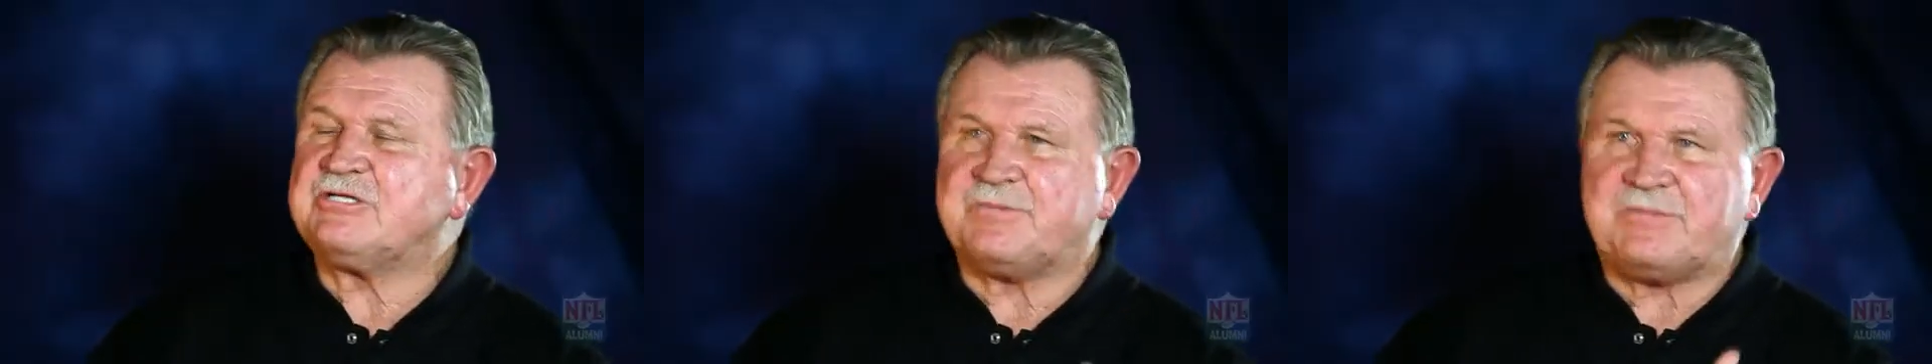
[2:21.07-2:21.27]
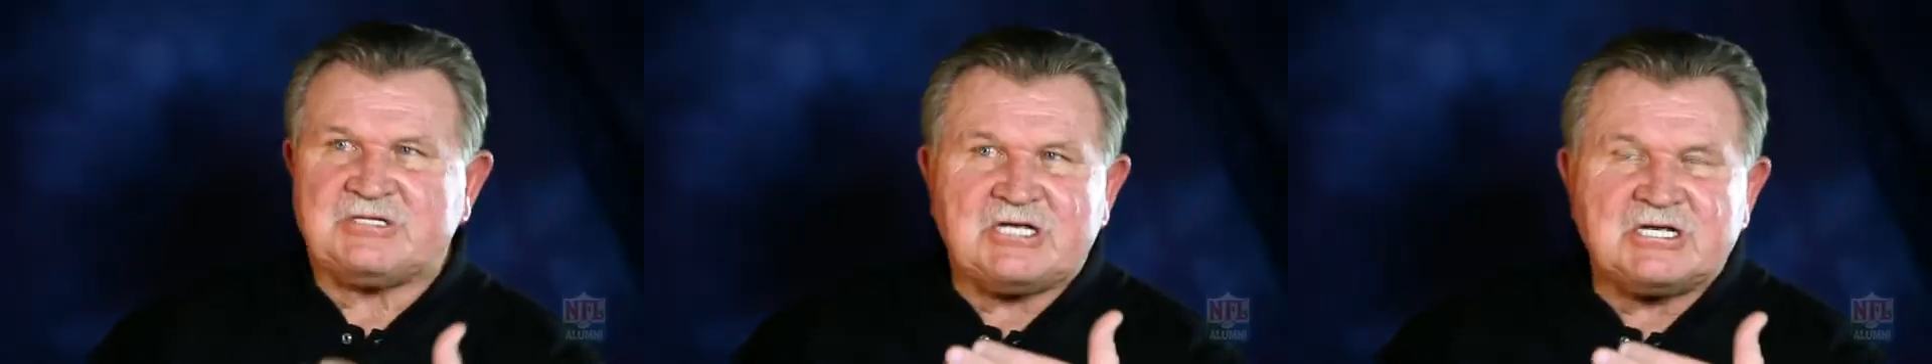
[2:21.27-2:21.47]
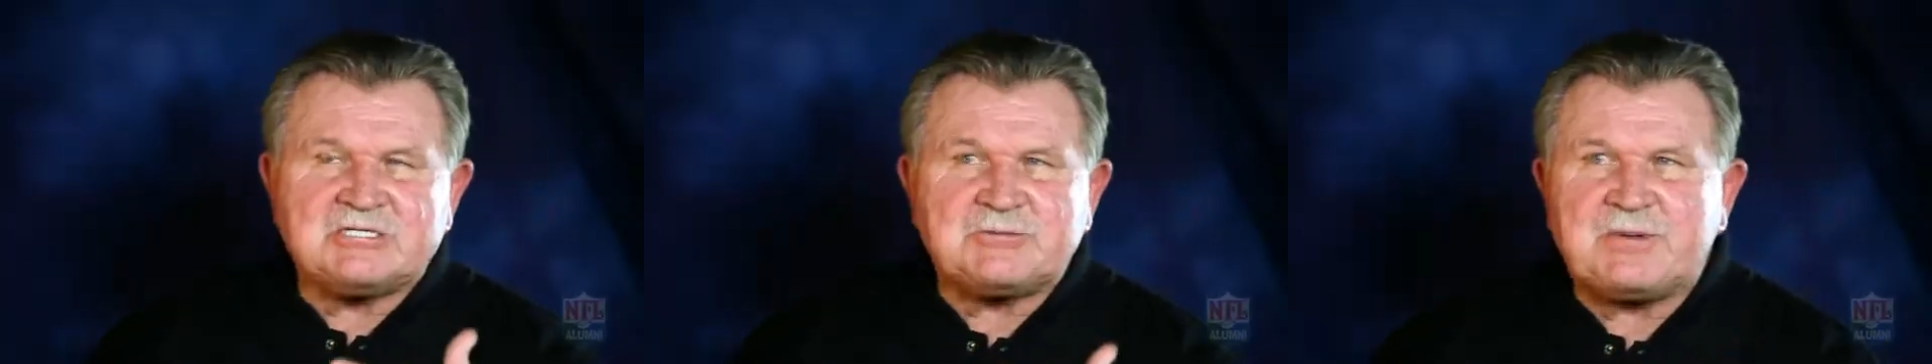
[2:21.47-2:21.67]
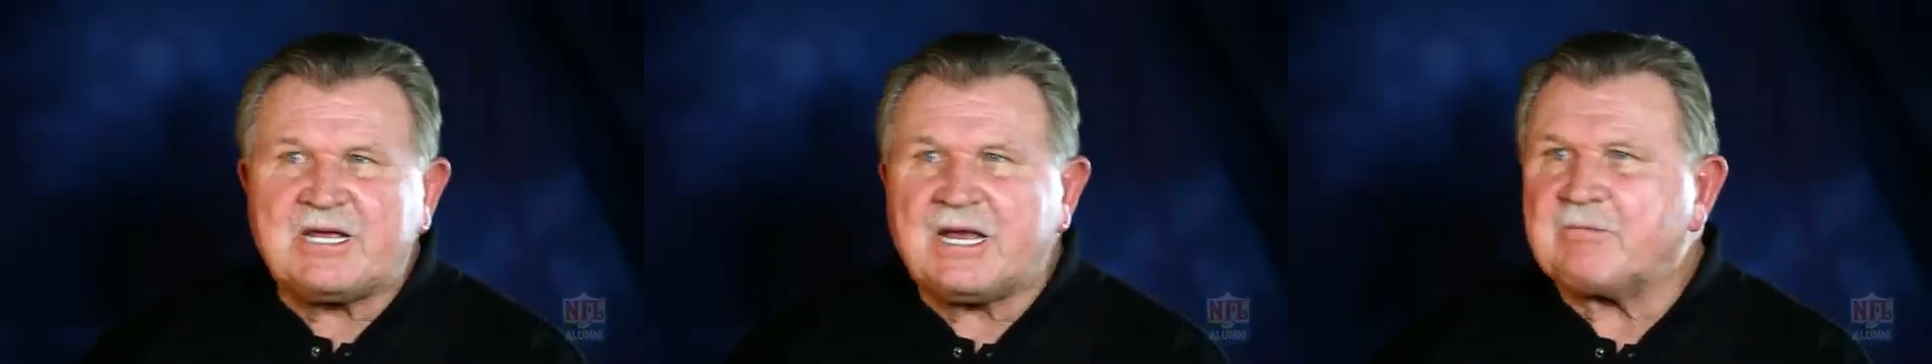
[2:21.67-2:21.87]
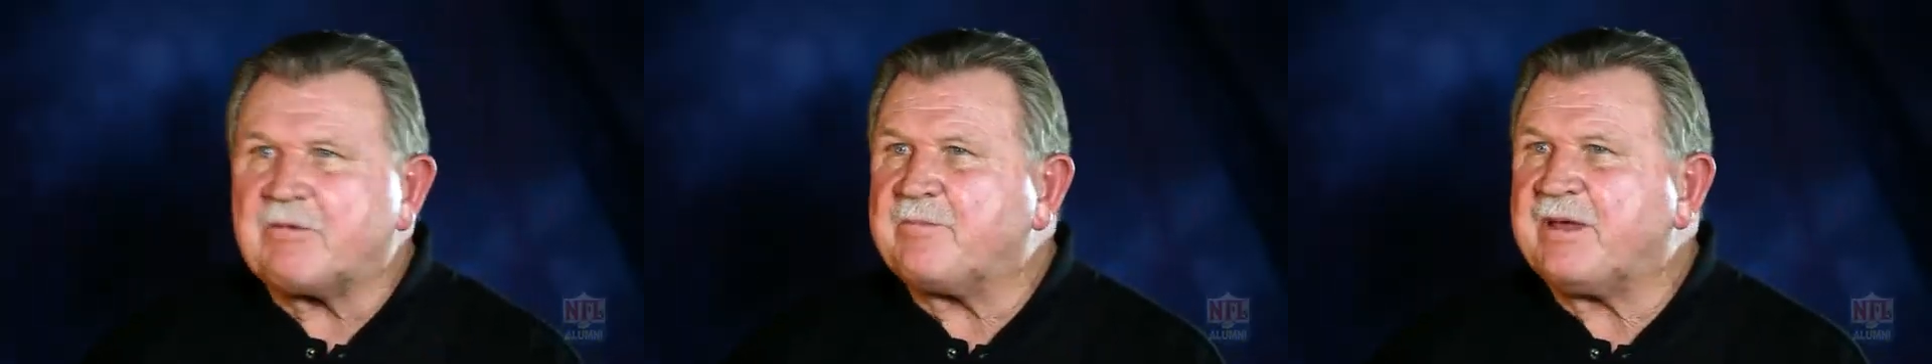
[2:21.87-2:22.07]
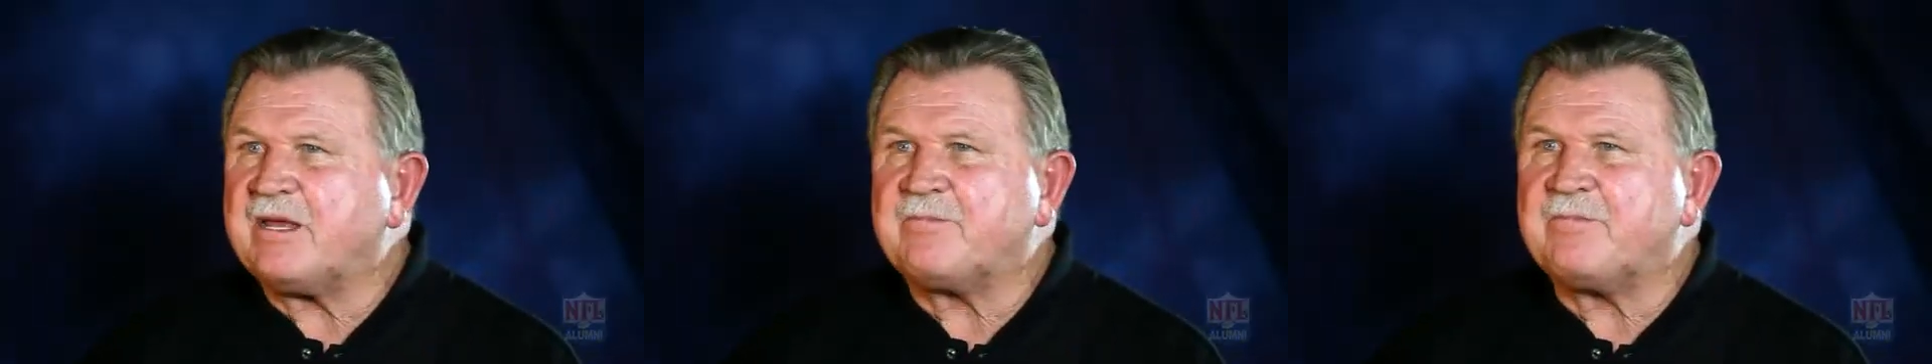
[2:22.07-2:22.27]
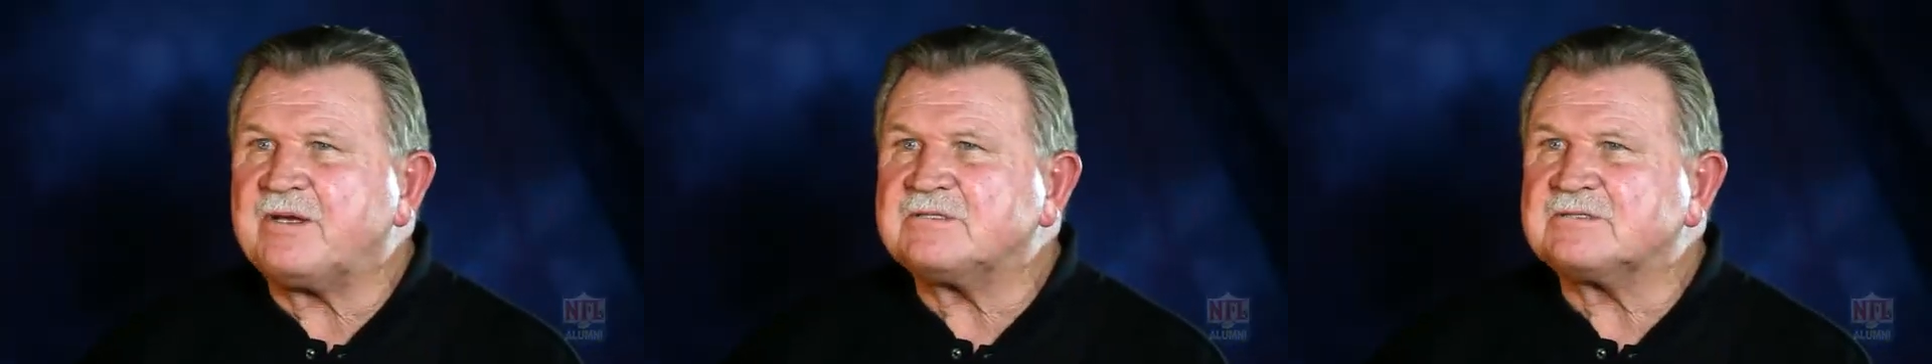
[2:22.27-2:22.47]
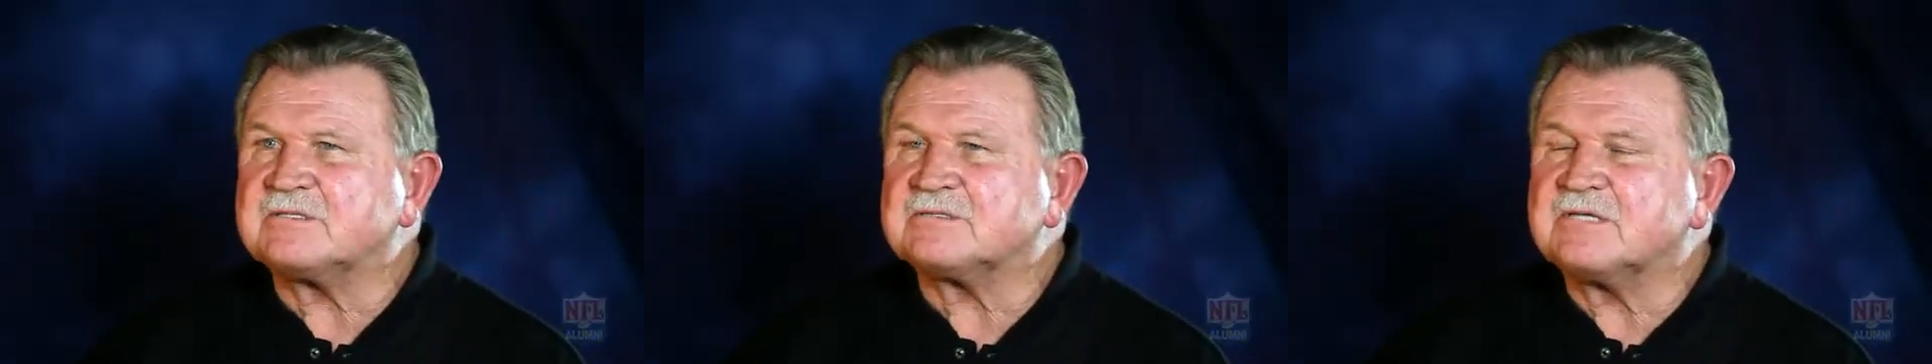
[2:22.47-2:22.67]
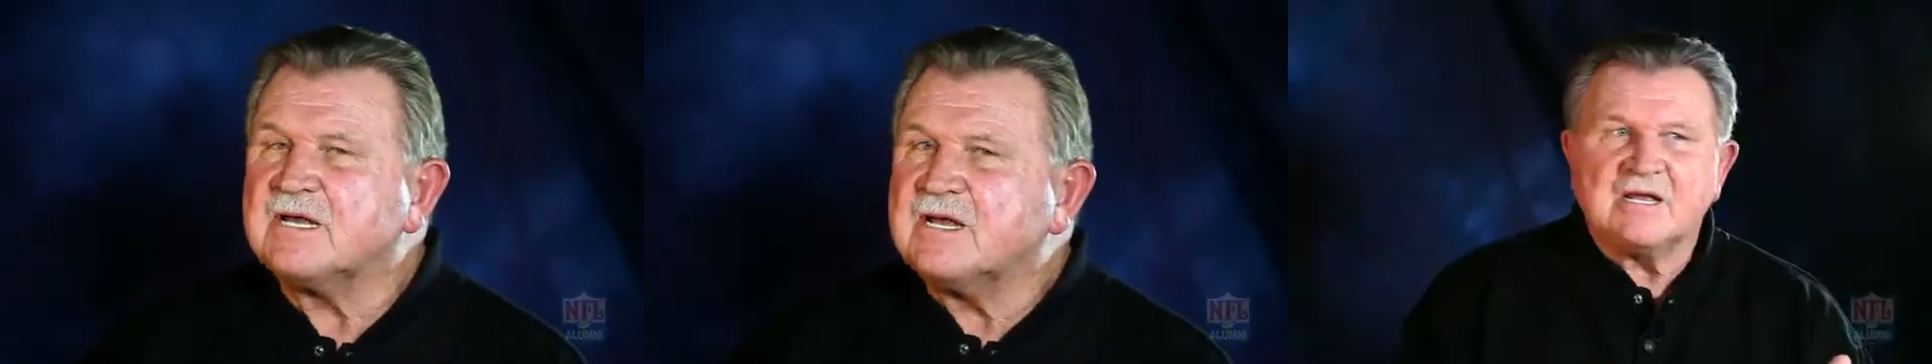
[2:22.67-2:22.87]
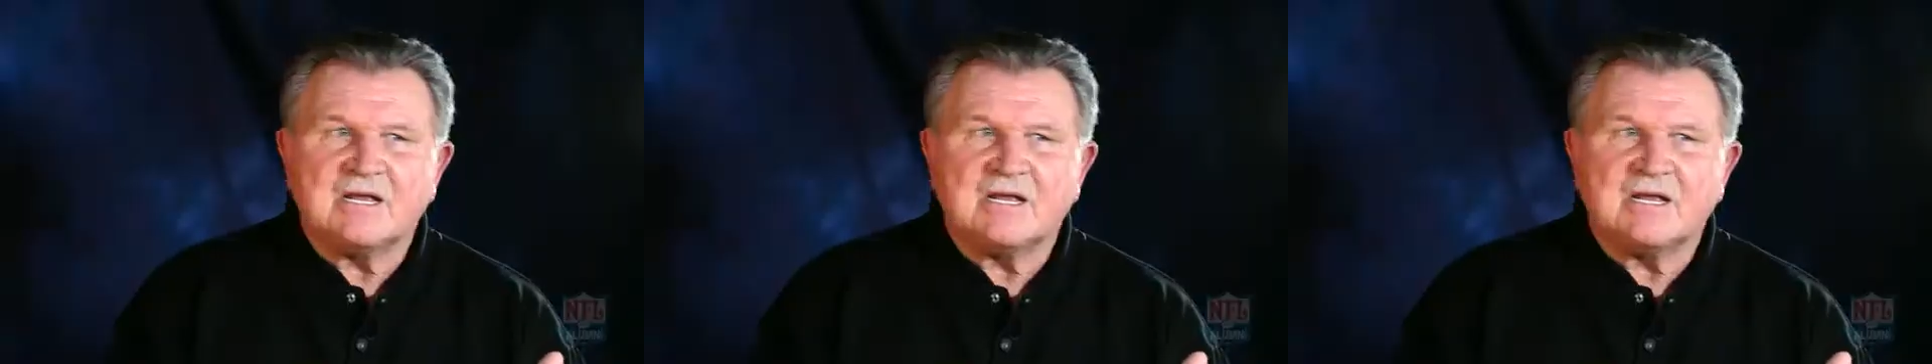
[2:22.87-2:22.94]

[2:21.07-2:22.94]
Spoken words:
It's become a big business.